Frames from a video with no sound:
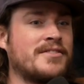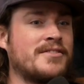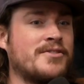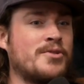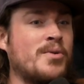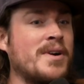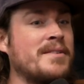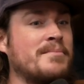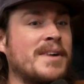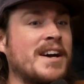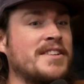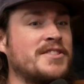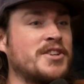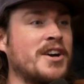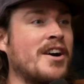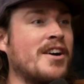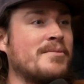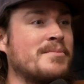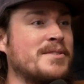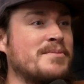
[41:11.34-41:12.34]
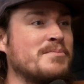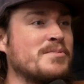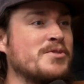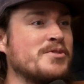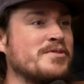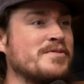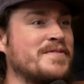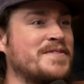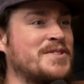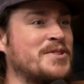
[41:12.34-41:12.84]
quit my job and
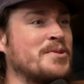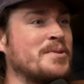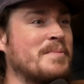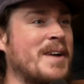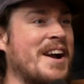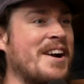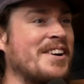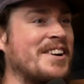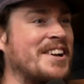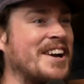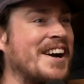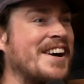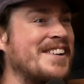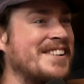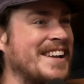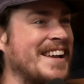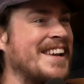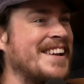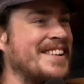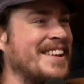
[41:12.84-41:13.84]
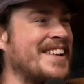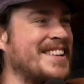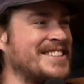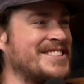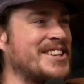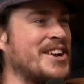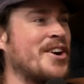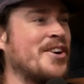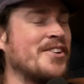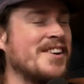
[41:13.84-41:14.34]
moved to America.
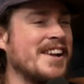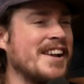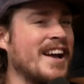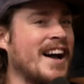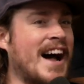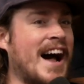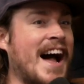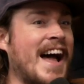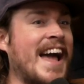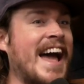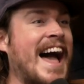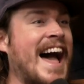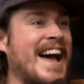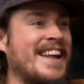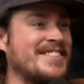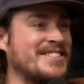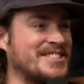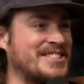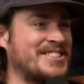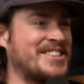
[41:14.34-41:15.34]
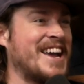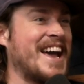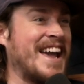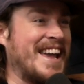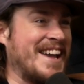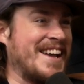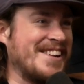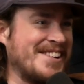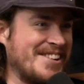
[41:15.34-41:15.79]
So I had to stay.